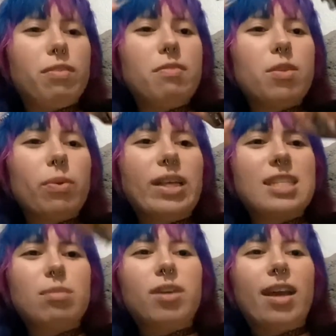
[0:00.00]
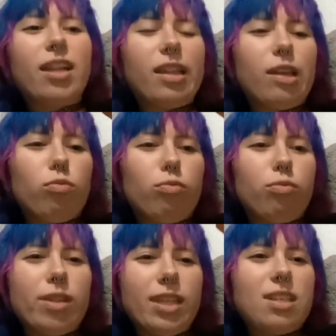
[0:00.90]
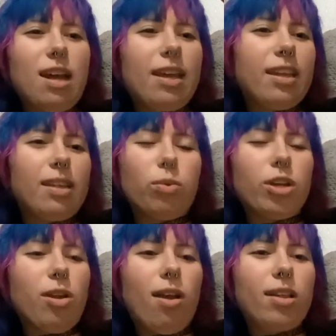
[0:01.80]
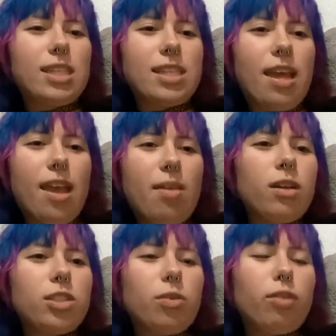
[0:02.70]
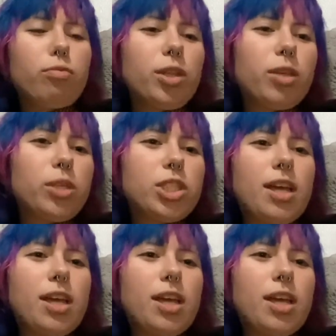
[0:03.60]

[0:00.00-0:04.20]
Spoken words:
Even though I zip tied it like really tight, it would not stay. So I really wish the